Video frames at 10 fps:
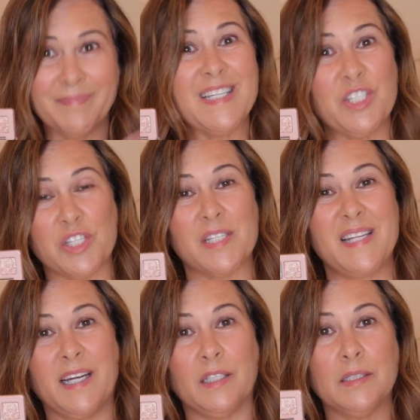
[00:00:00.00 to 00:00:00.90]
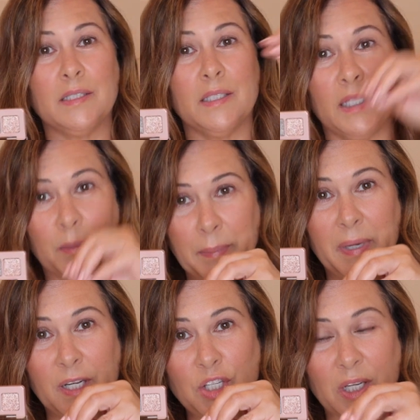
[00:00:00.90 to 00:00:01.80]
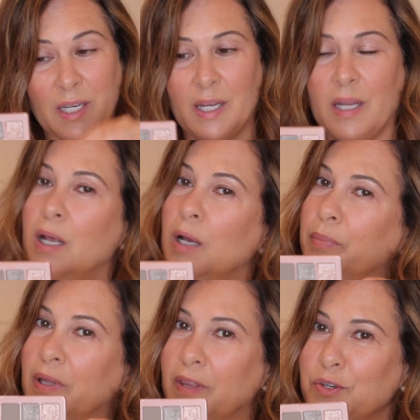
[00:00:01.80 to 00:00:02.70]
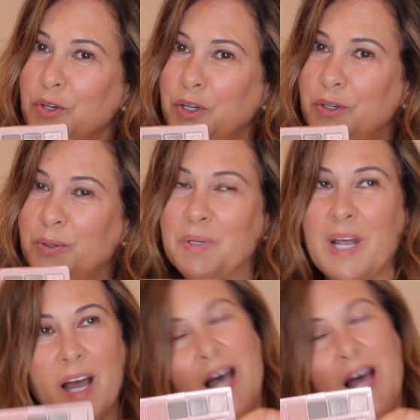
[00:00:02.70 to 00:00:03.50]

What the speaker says: It's just not in my budget, but these are cute.